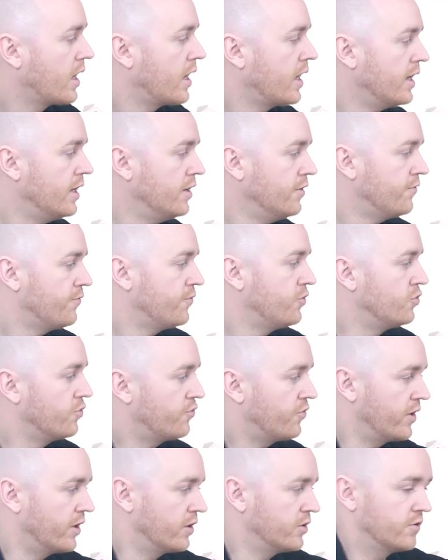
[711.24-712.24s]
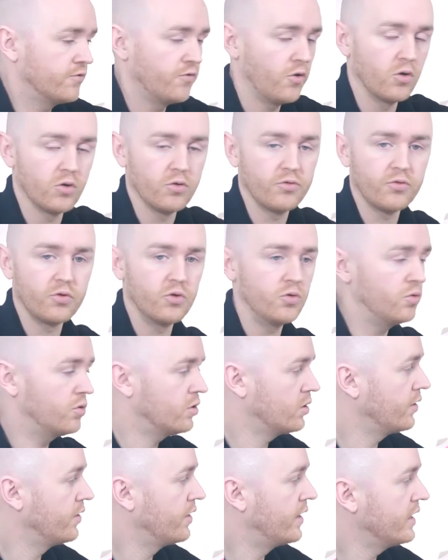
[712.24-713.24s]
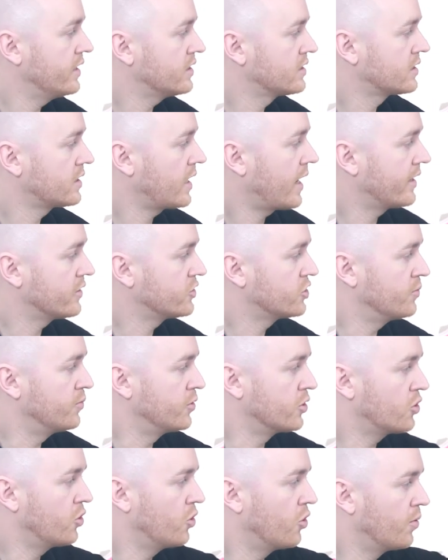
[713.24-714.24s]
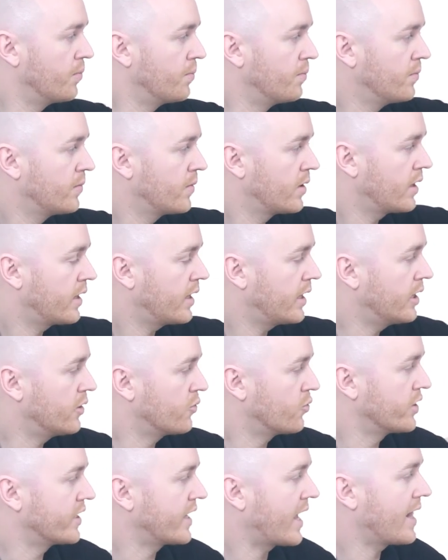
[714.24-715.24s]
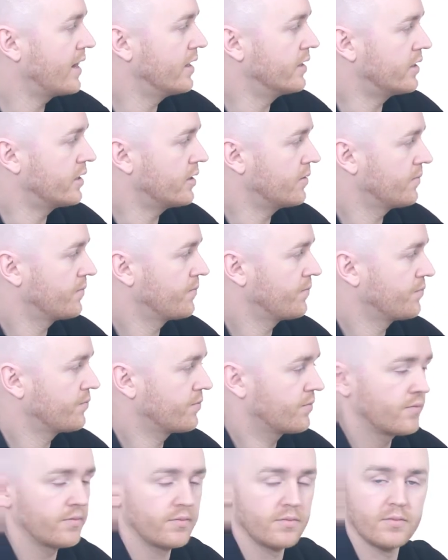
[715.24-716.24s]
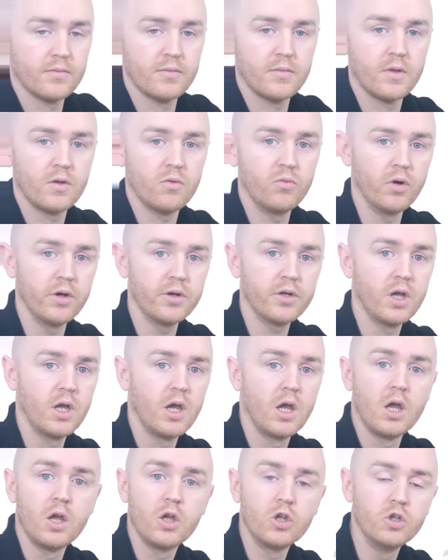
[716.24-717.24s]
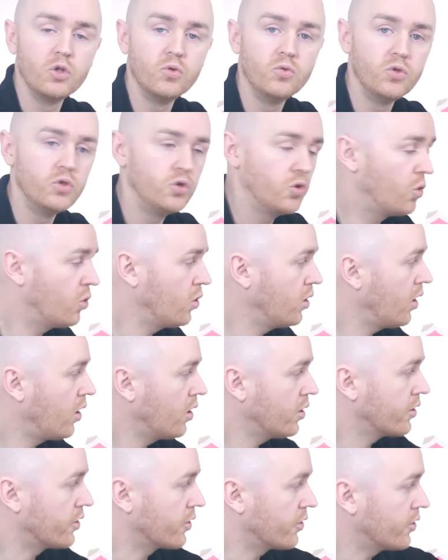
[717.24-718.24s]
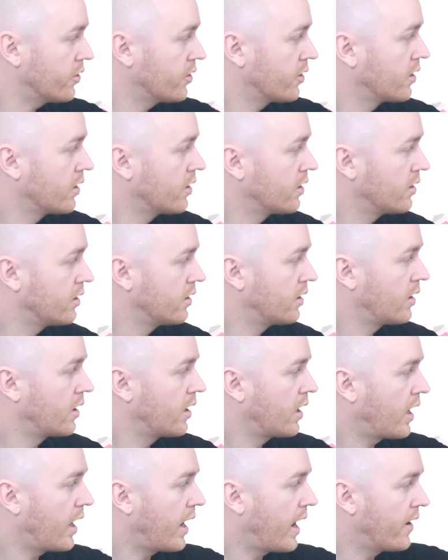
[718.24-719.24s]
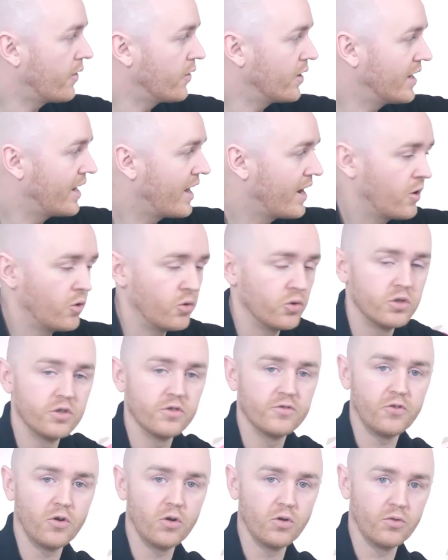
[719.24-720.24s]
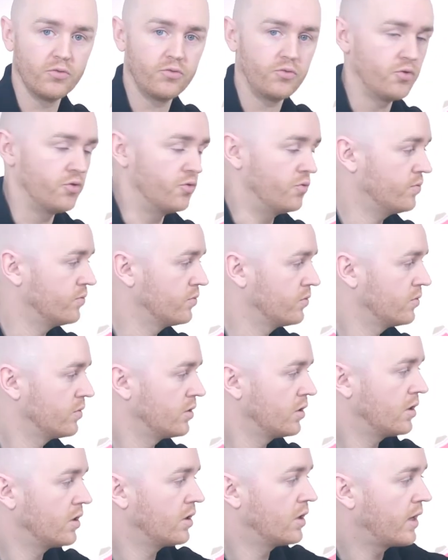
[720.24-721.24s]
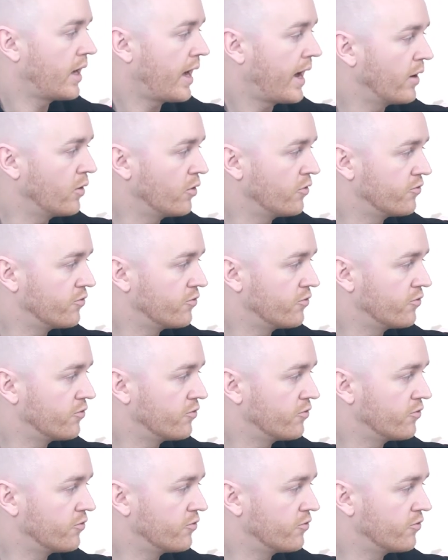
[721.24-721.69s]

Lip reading: If you fail to follow through, this has to become a reality, right? You no longer are allowed to follow through out of